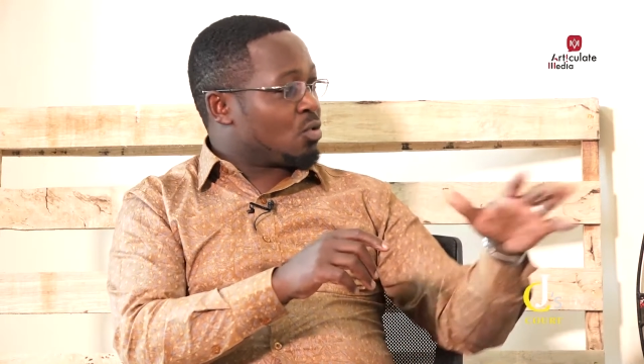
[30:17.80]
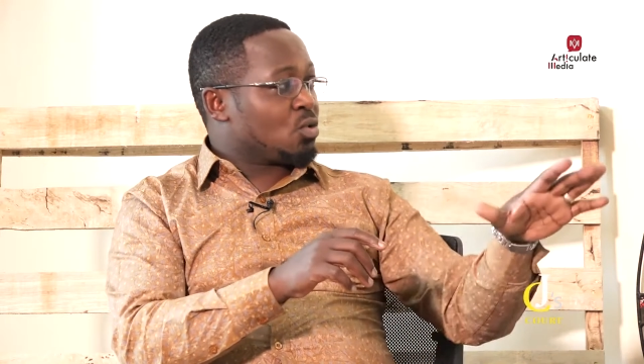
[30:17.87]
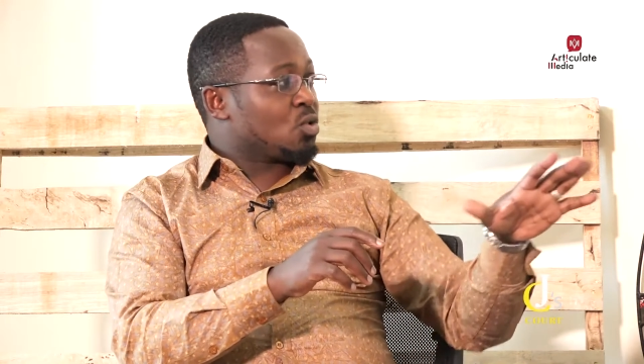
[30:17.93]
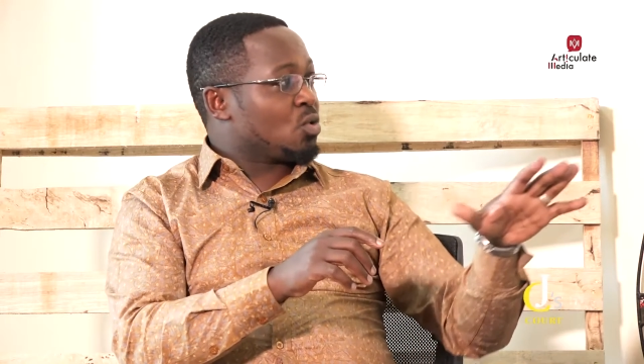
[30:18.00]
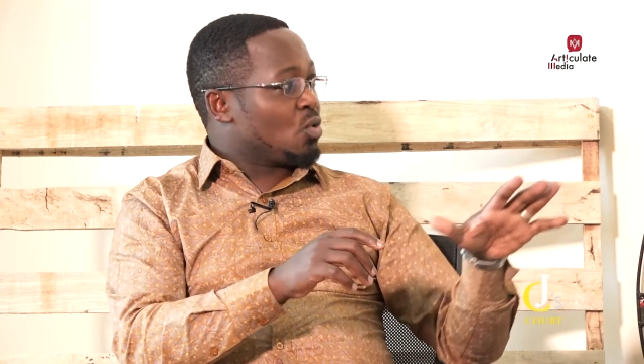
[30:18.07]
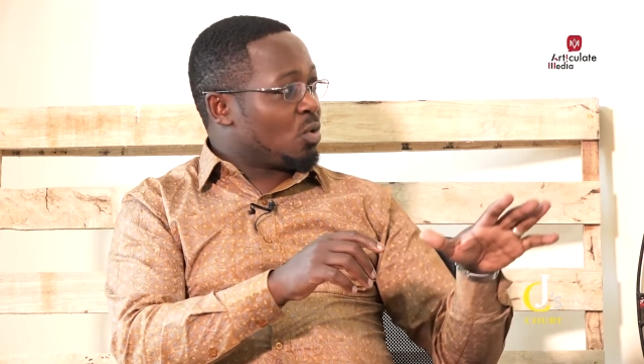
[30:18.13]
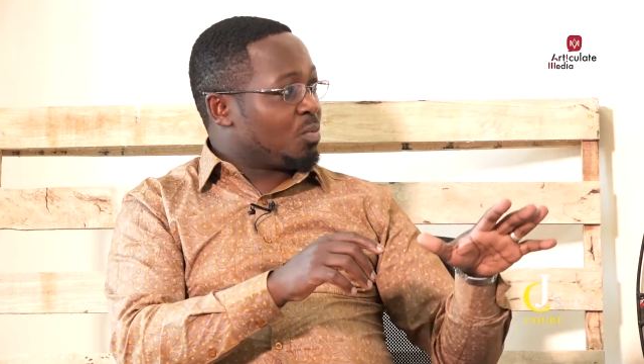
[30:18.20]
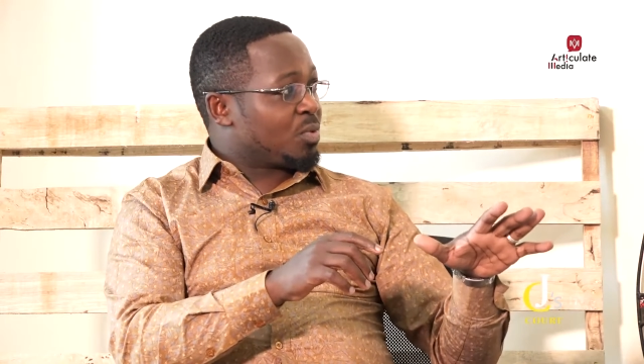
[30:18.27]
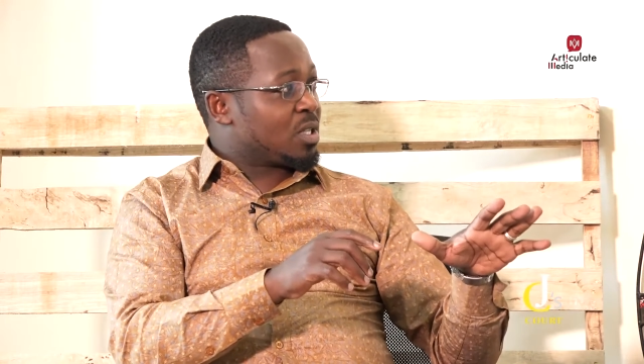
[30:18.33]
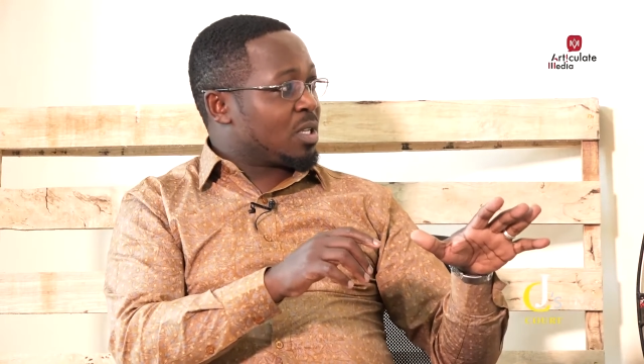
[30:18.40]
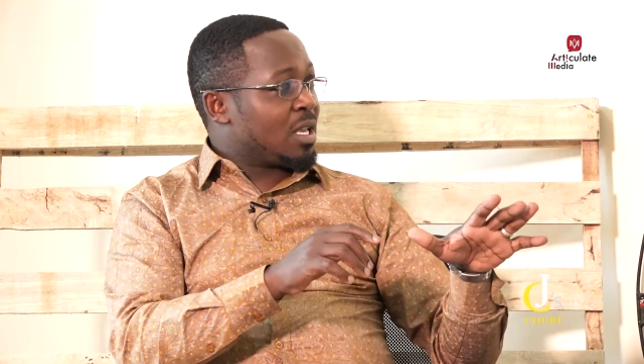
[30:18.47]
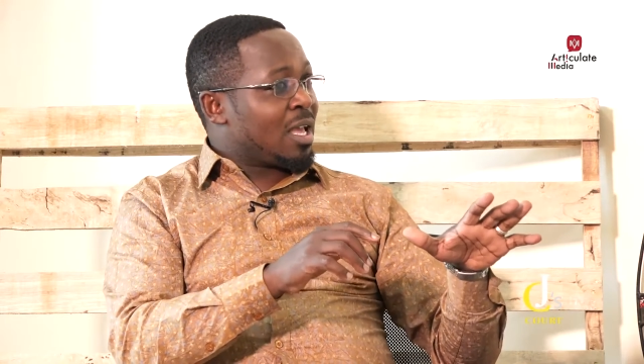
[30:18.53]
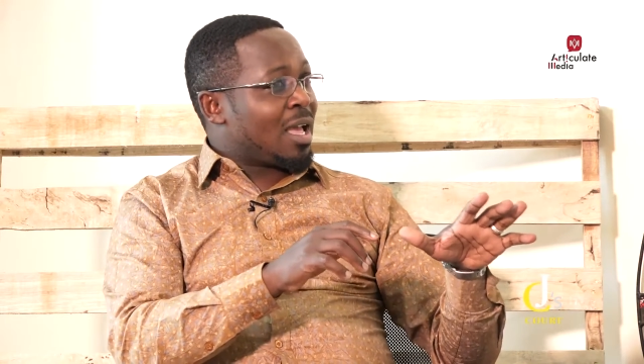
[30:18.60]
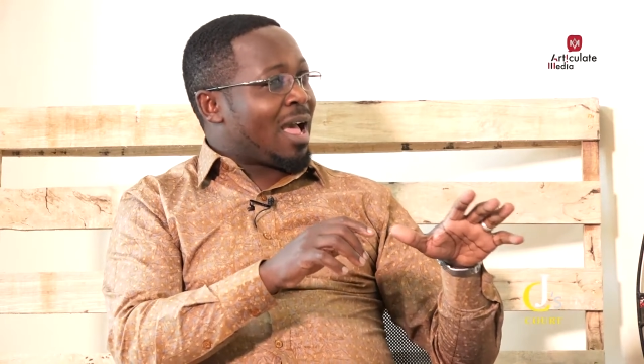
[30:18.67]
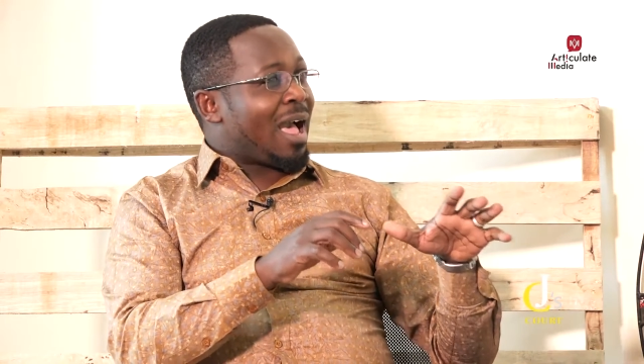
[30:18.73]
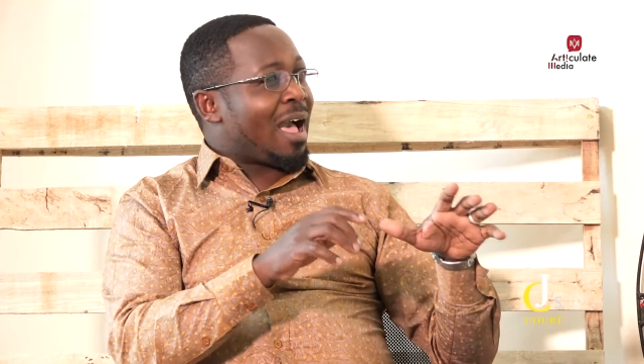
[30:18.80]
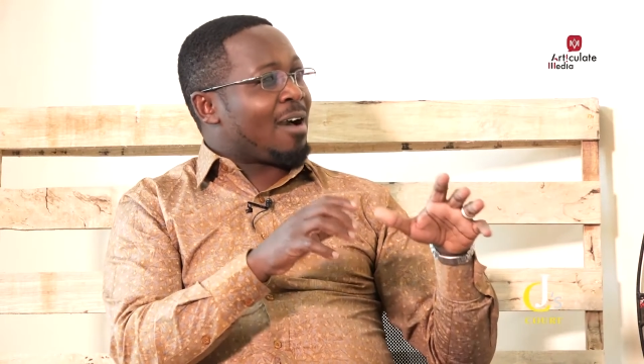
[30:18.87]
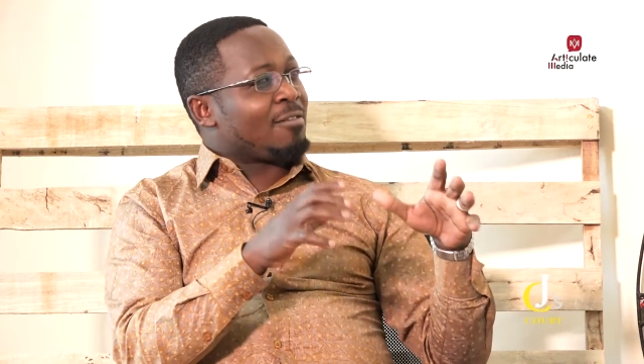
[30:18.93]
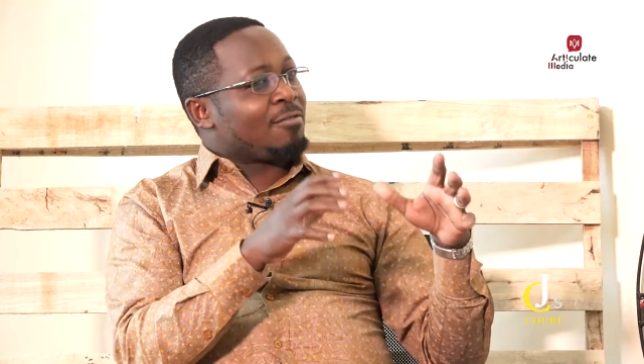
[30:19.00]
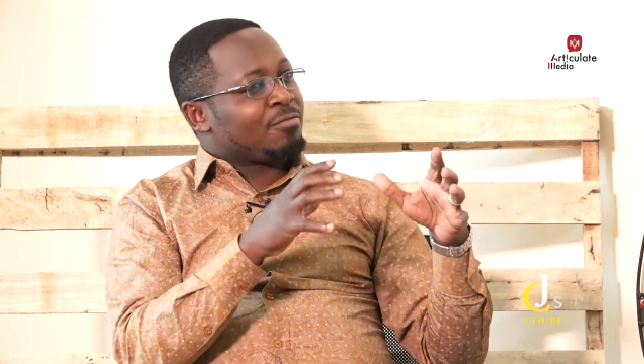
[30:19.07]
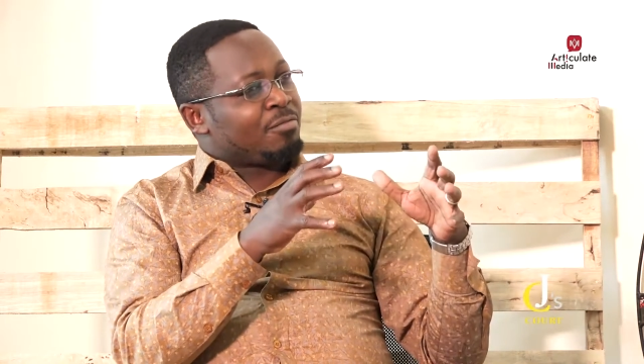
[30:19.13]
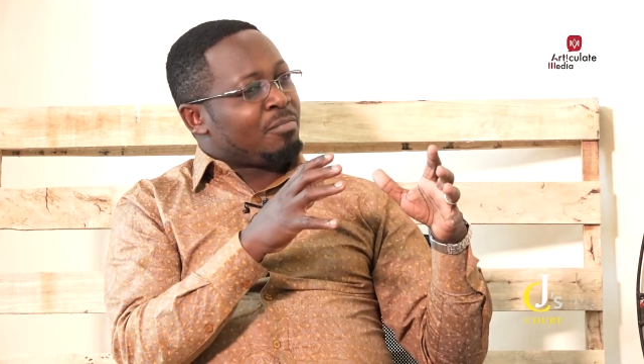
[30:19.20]
those groups
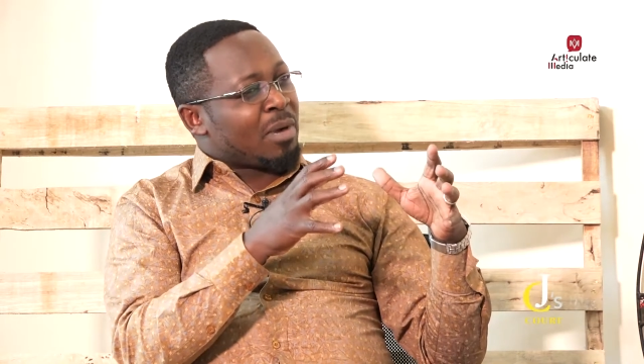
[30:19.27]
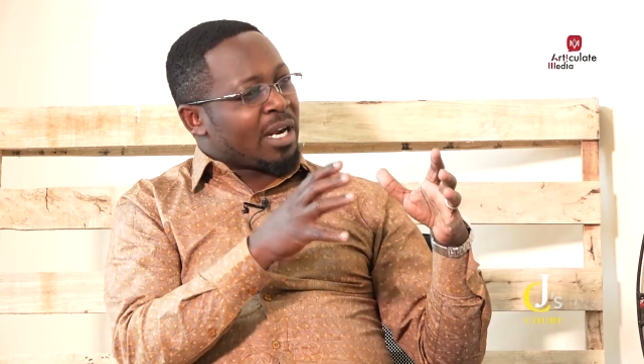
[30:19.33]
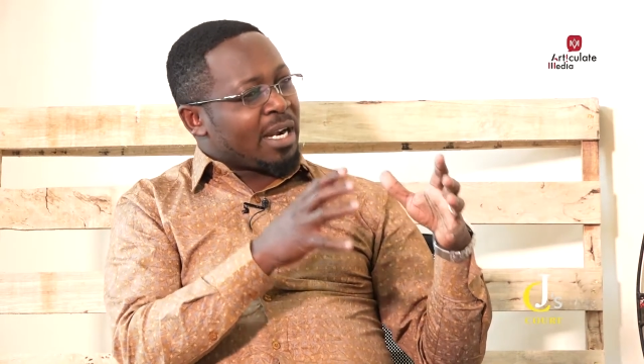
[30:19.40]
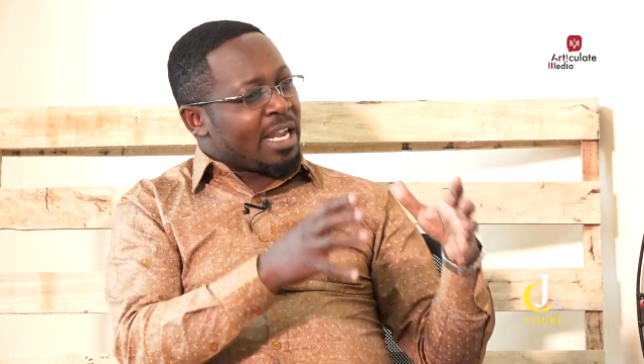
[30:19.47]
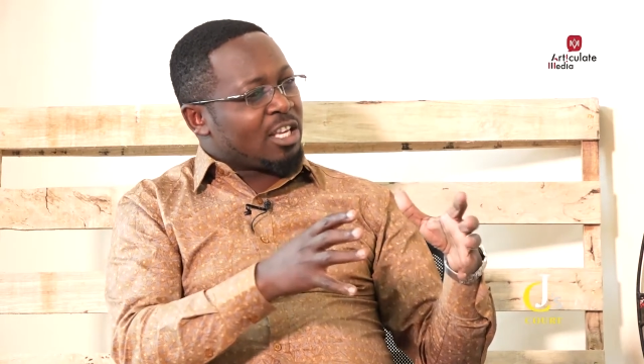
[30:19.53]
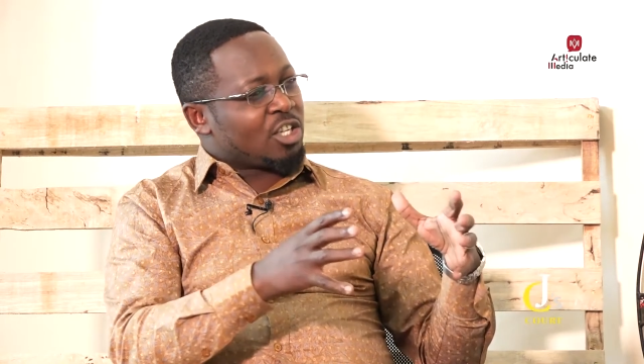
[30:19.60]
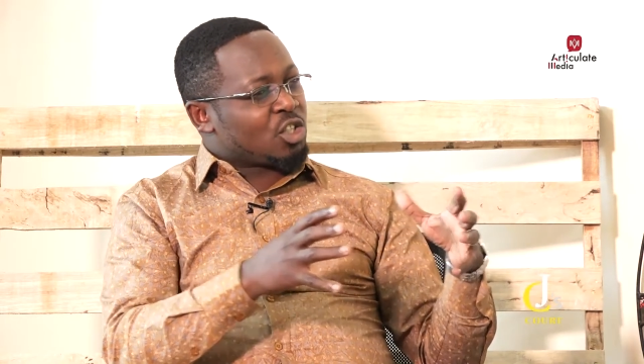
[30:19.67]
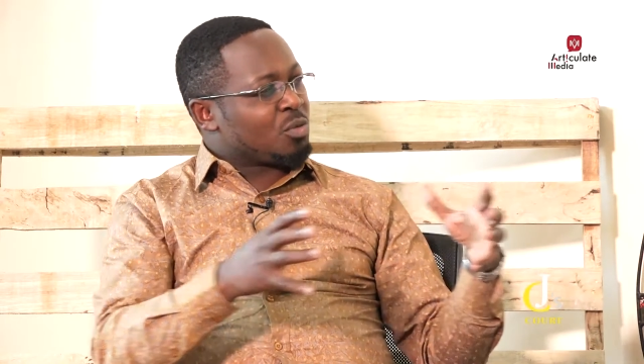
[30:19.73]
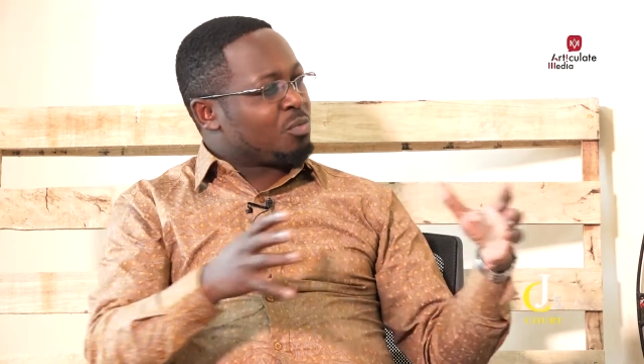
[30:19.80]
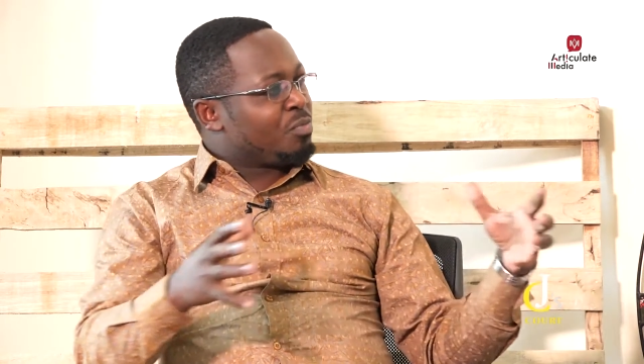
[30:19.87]
have managed to